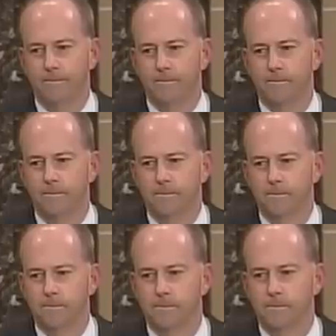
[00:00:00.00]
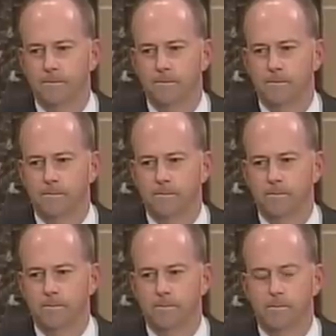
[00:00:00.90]

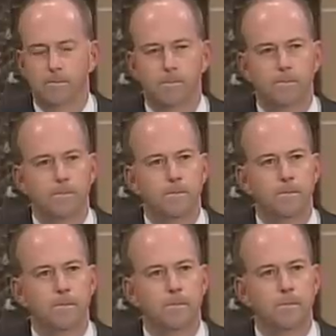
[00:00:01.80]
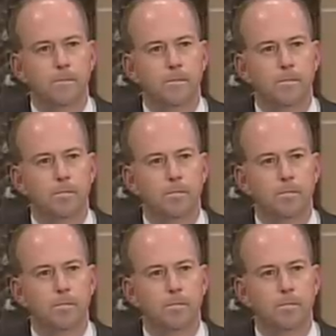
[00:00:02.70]
(silence)